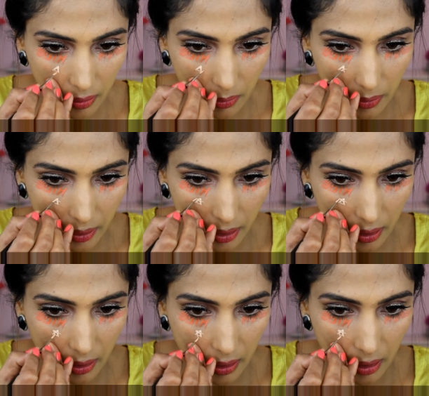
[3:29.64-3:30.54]

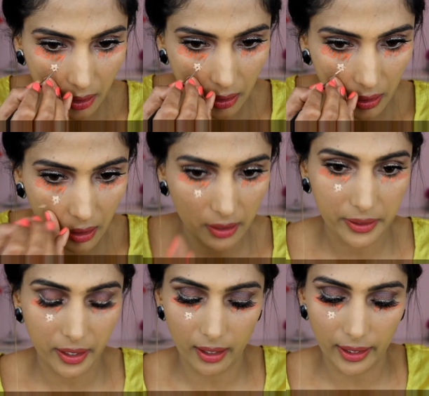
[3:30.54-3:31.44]

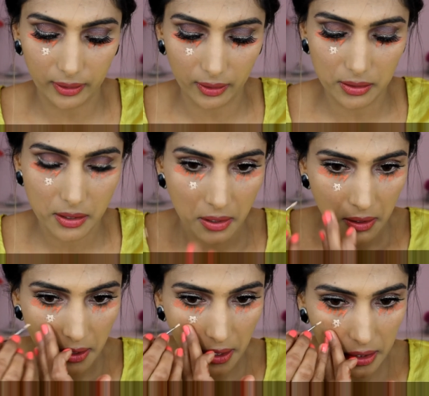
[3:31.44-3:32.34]

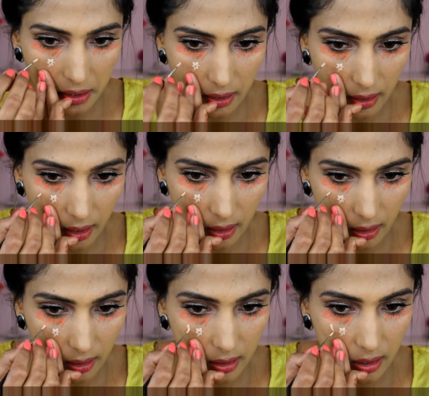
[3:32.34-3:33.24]
[no speech]